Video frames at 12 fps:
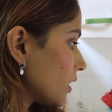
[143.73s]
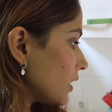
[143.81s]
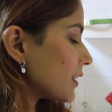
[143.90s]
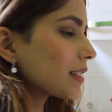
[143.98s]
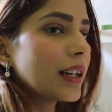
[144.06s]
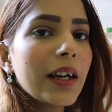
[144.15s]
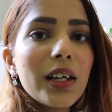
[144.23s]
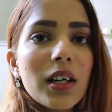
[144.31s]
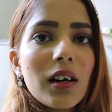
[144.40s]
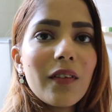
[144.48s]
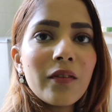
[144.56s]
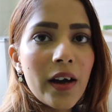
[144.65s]
it's like
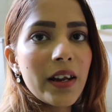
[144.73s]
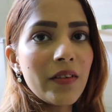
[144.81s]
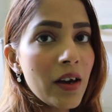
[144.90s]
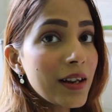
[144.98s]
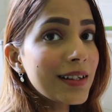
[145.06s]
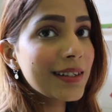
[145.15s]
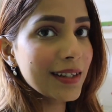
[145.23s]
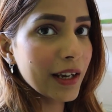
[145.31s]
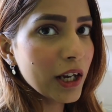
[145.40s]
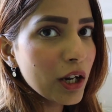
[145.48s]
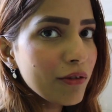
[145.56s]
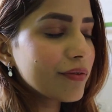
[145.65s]
very
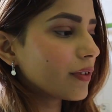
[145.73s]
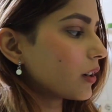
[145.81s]
safe.